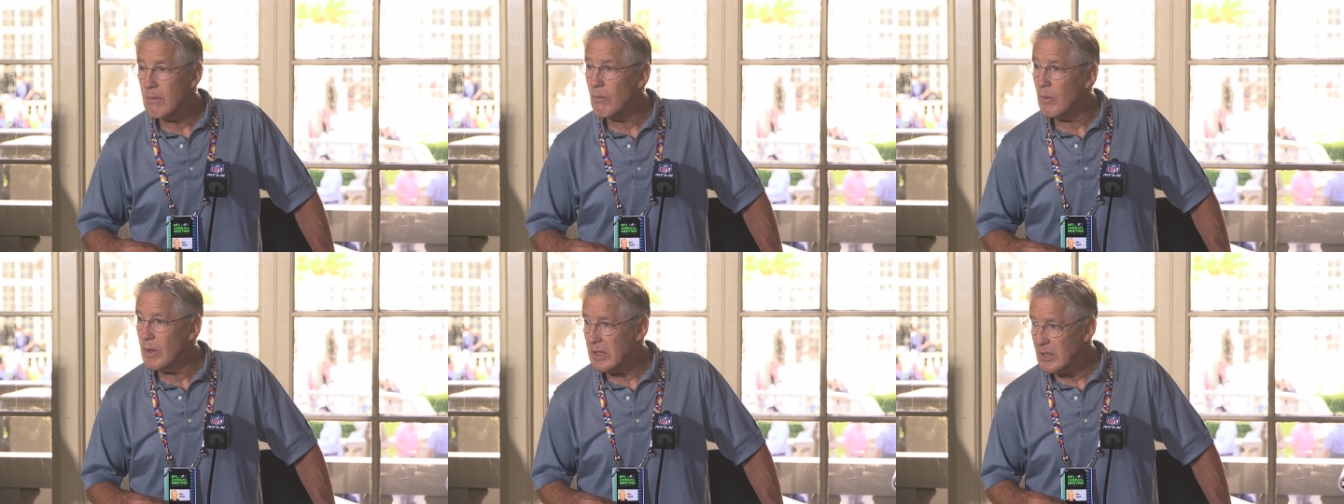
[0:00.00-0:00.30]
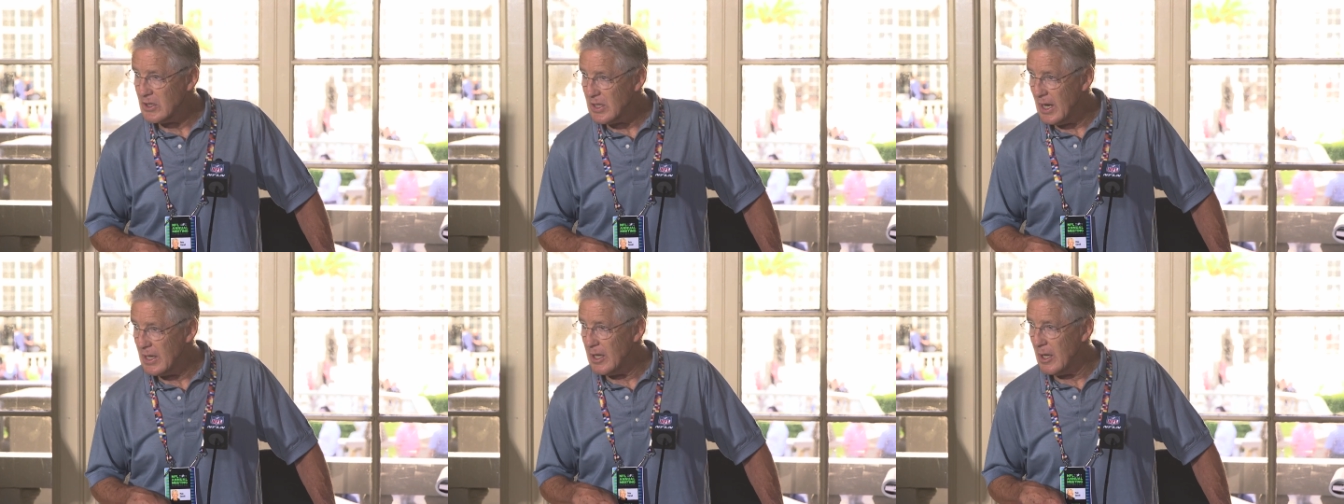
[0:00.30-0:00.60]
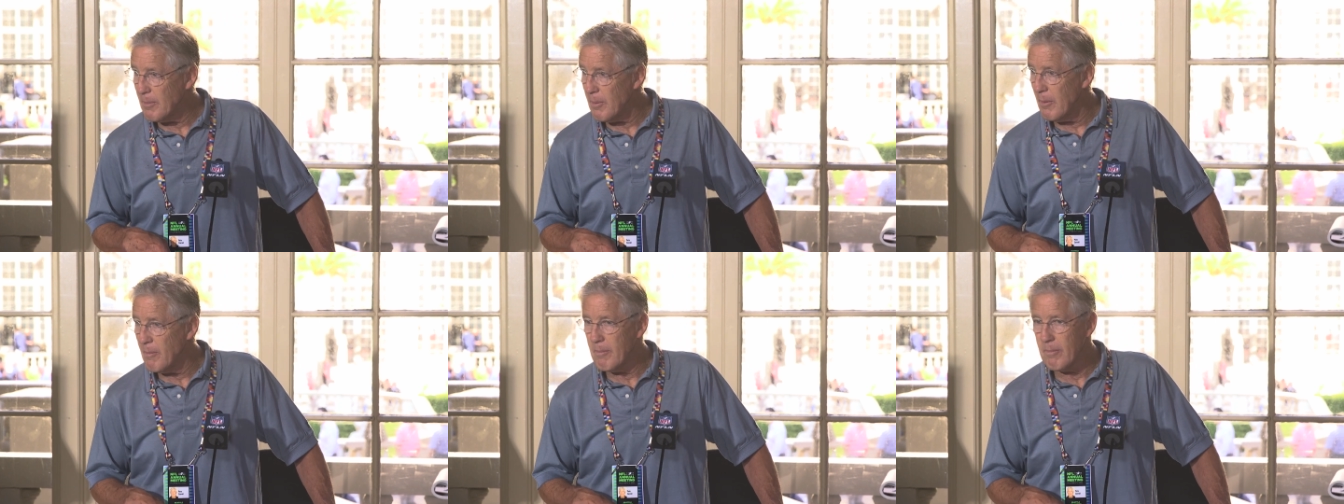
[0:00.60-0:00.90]
when he signed
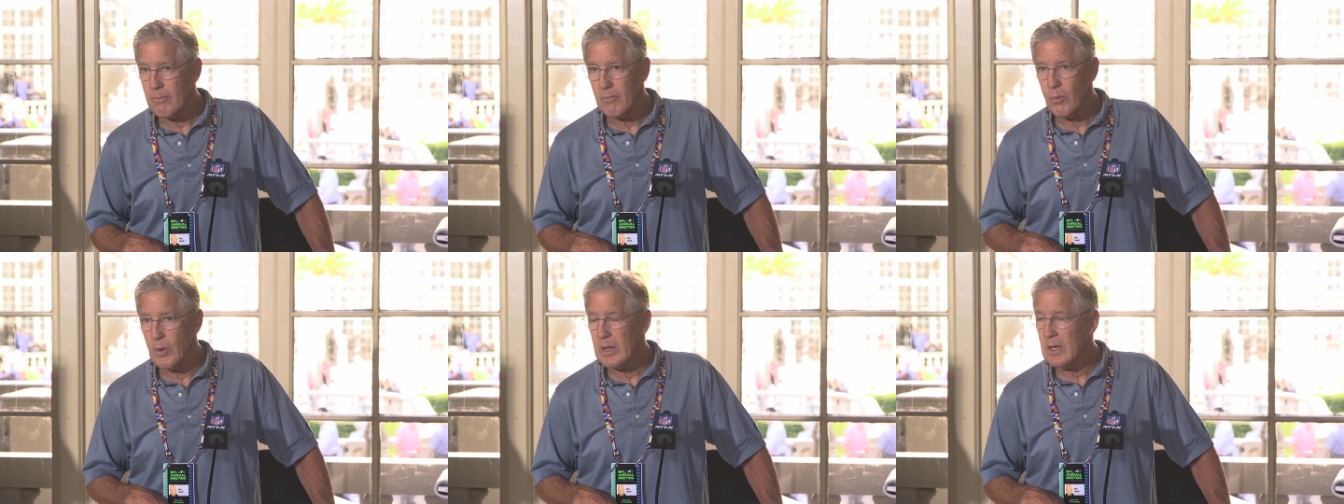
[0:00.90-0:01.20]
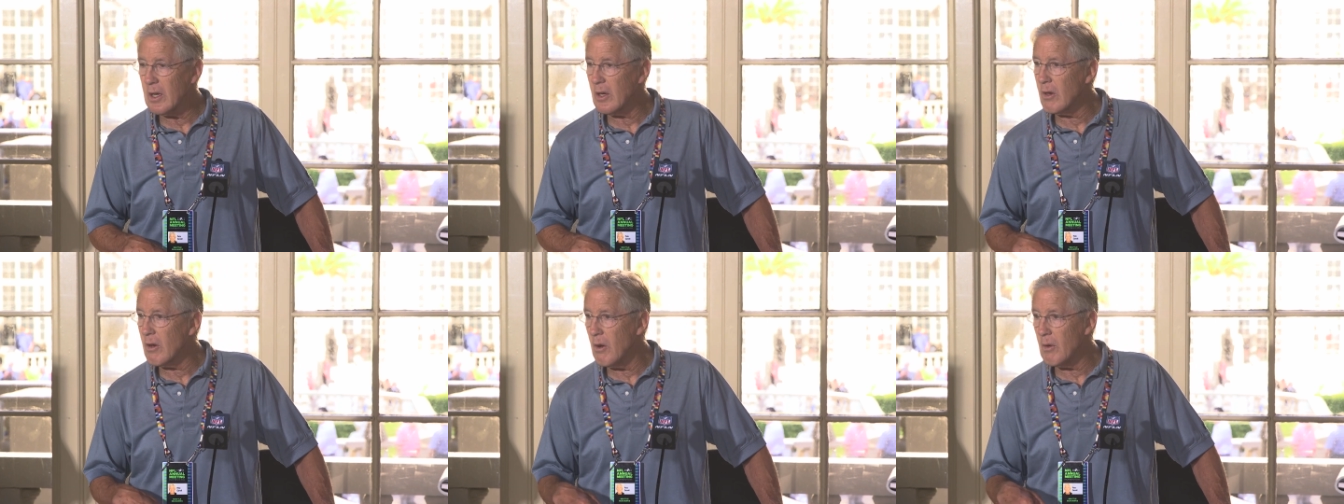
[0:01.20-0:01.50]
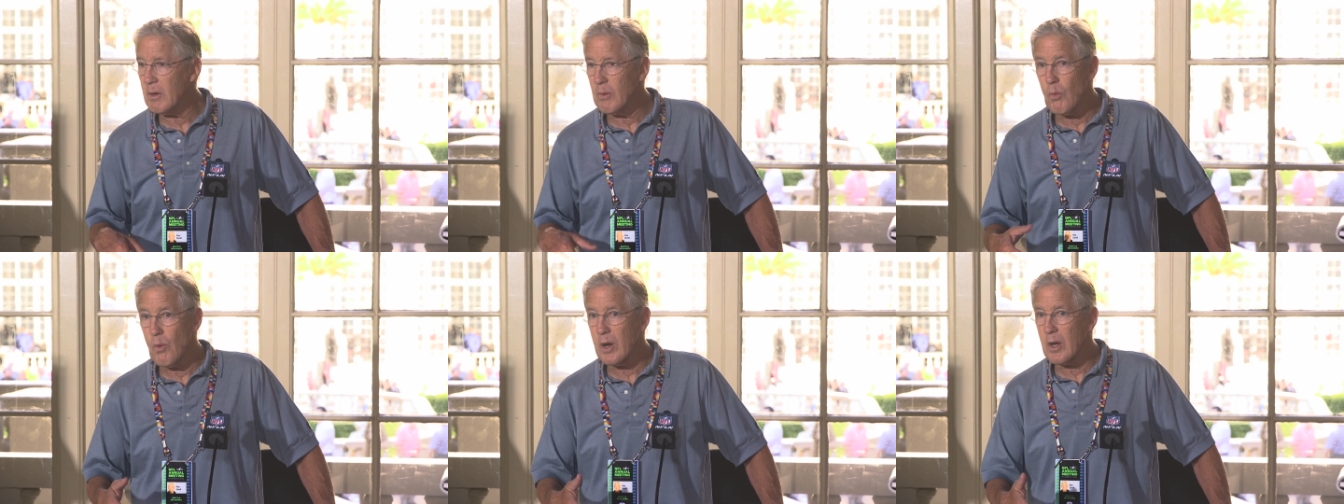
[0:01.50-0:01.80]
up a week
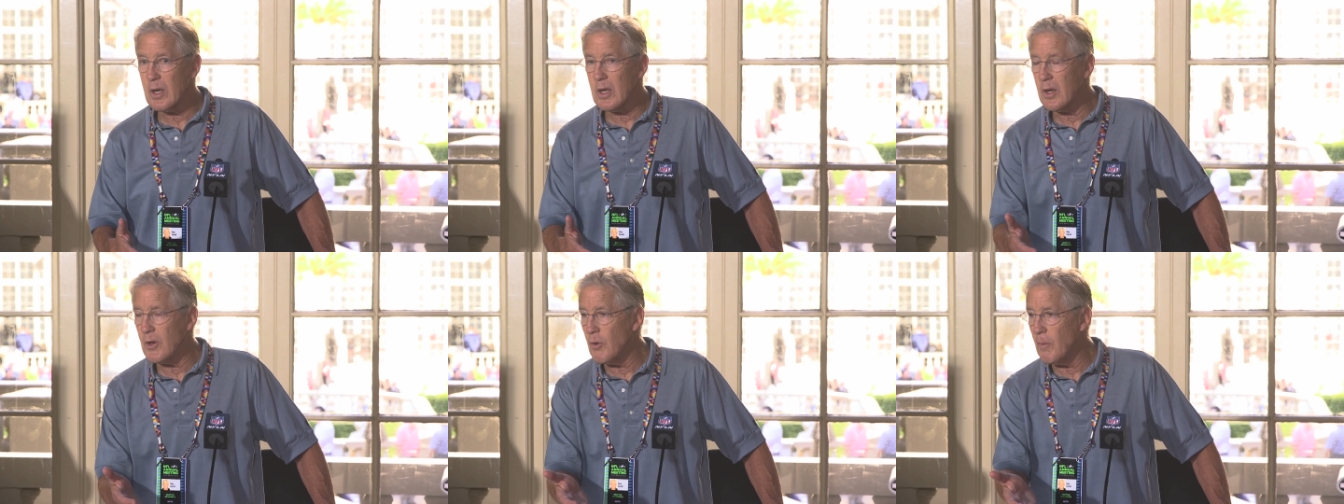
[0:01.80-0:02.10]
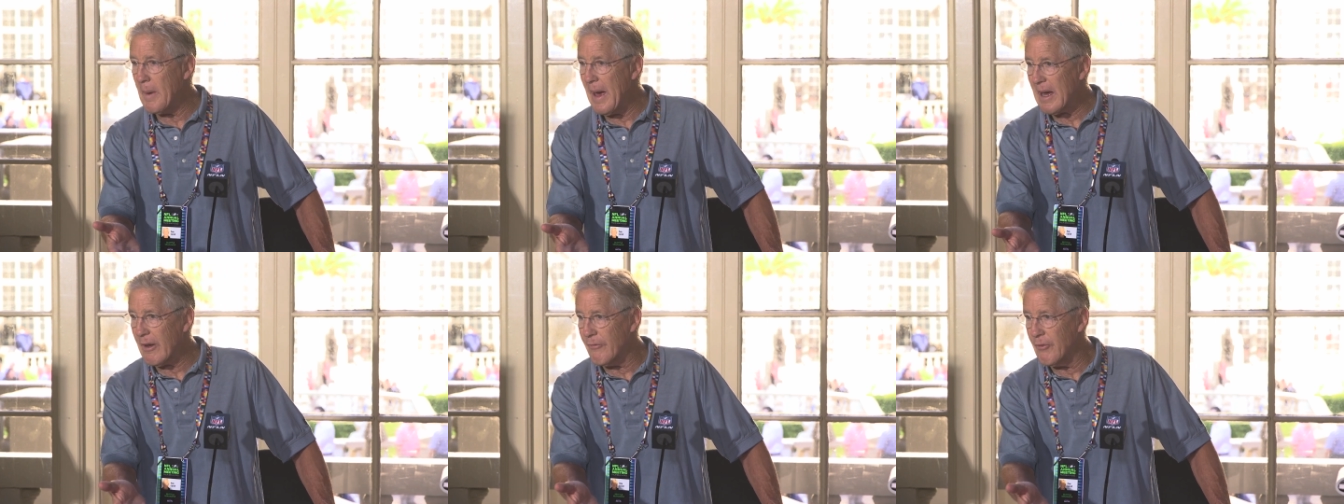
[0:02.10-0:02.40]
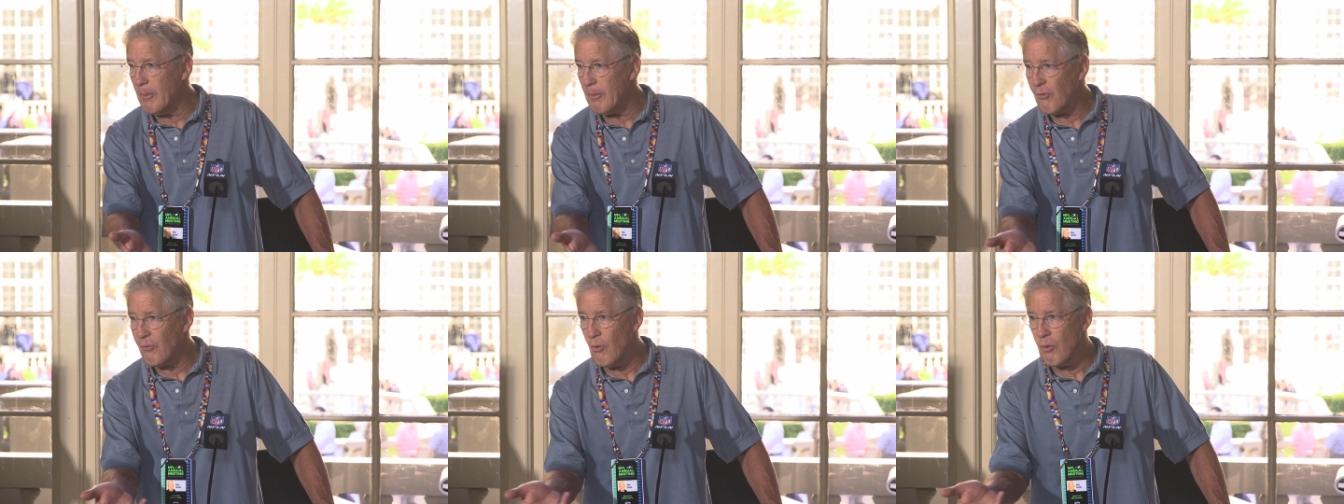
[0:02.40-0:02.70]
ago, and he wanted to do
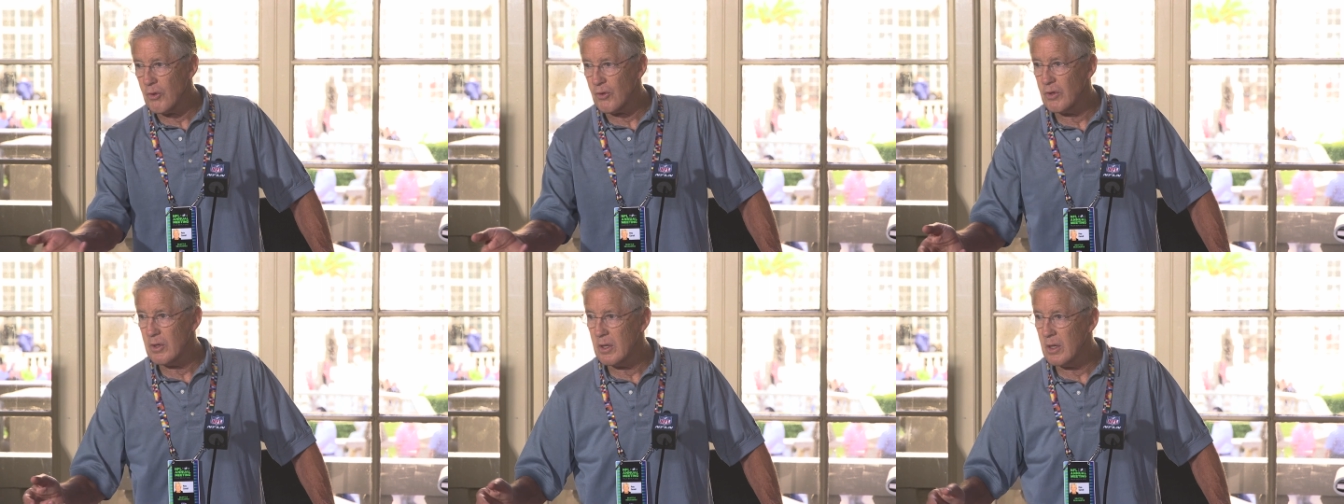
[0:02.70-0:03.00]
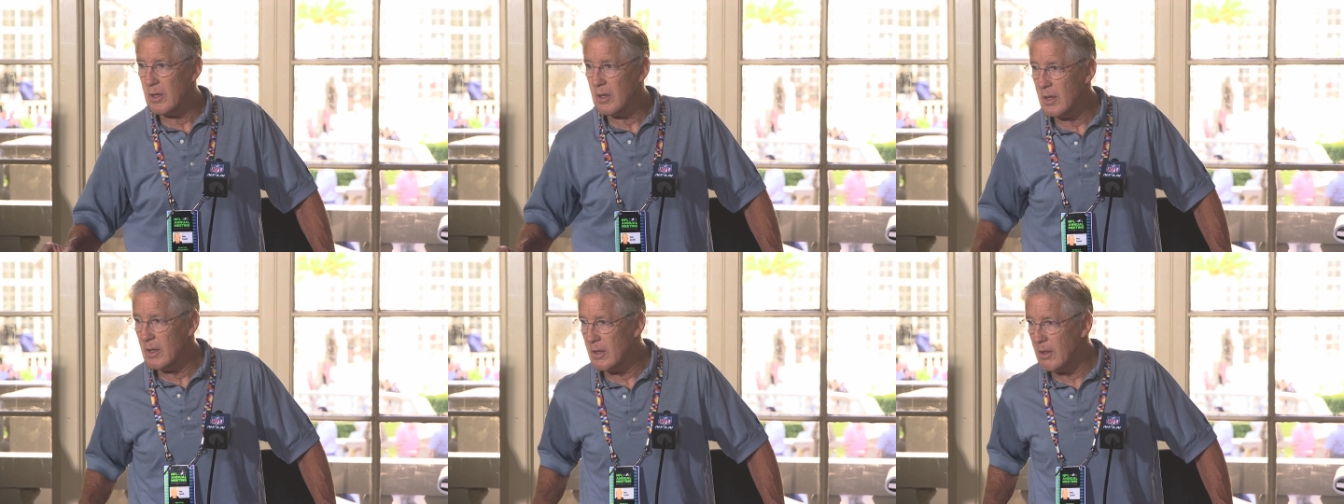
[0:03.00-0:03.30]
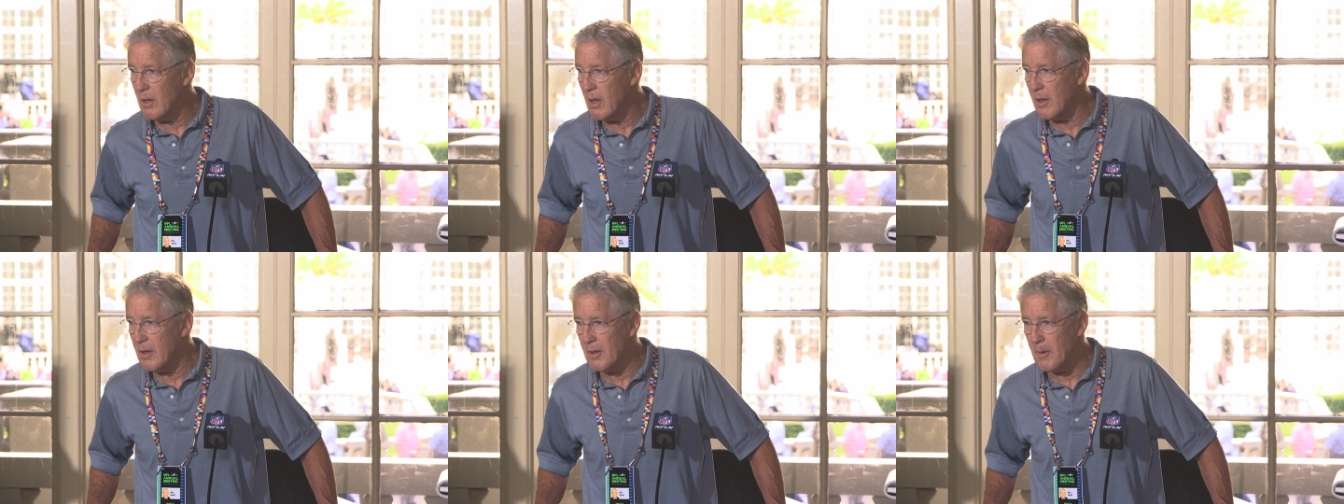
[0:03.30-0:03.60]
backflips for us in the in
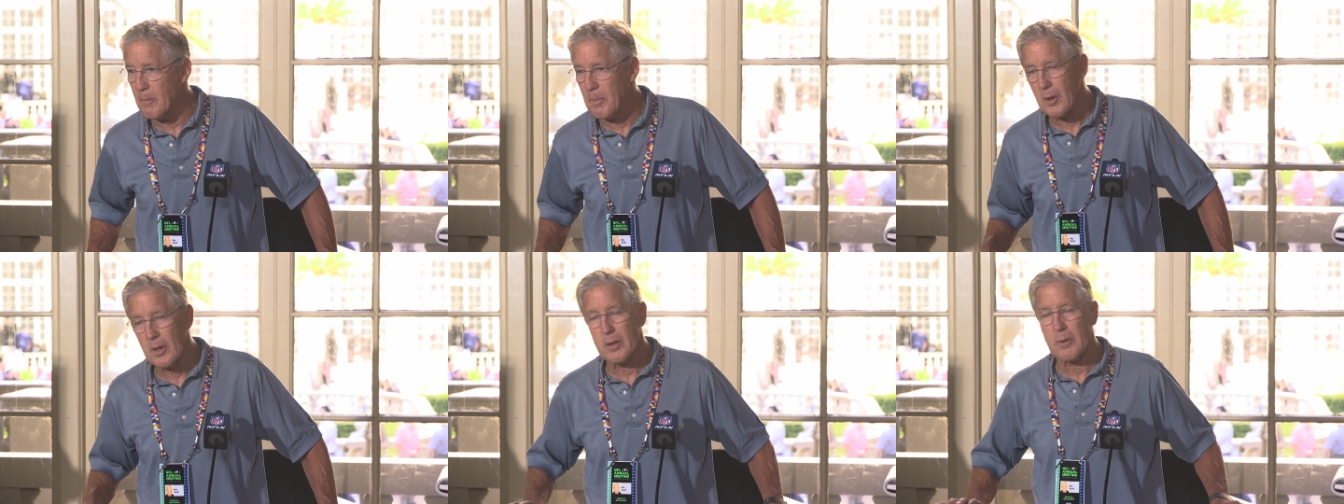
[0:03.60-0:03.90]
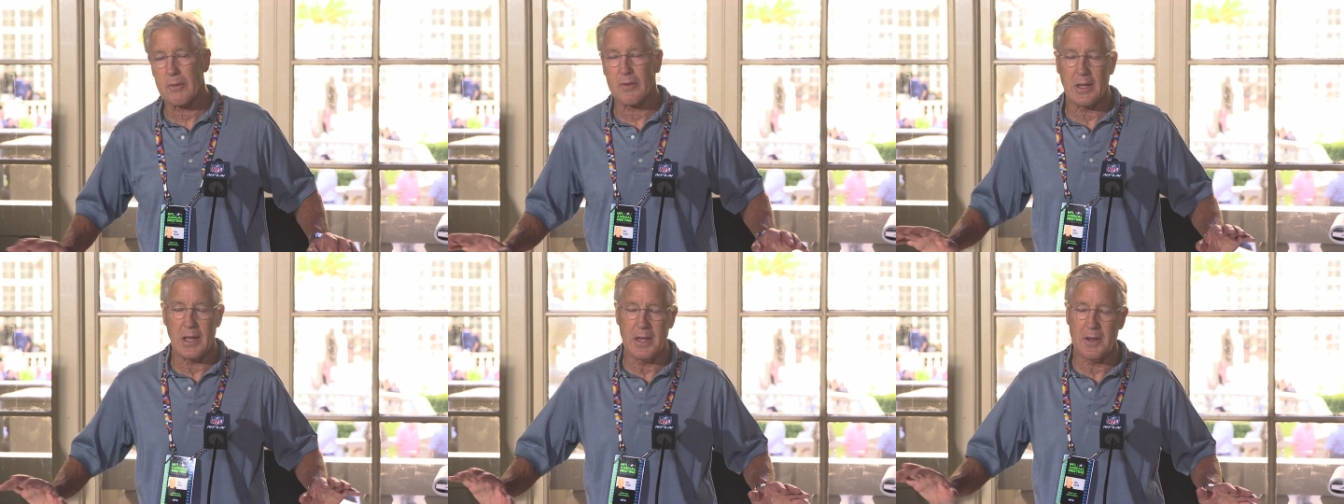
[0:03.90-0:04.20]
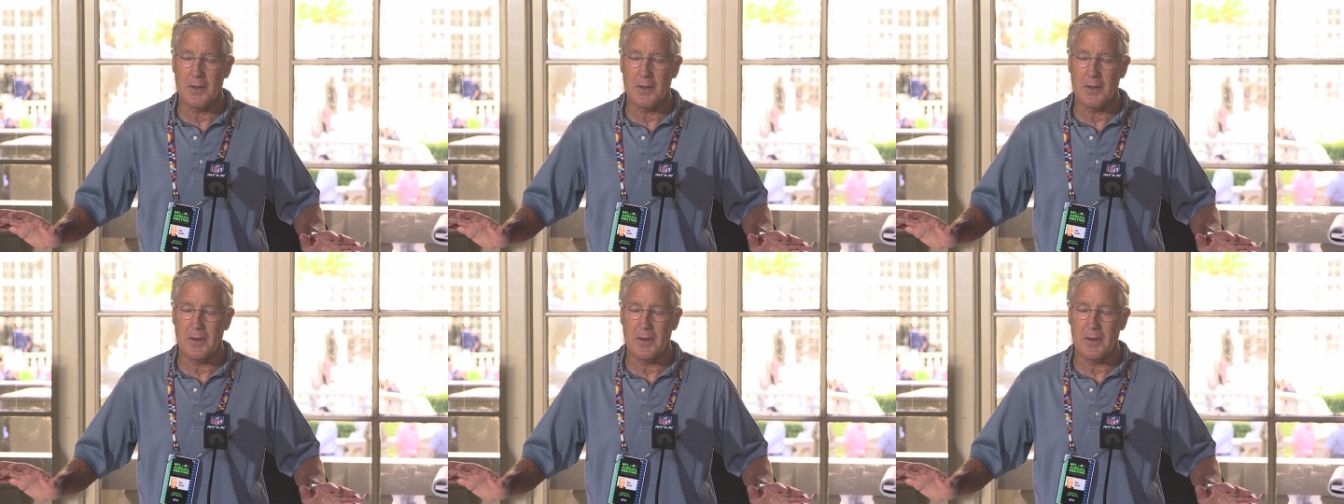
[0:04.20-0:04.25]
the, in the building.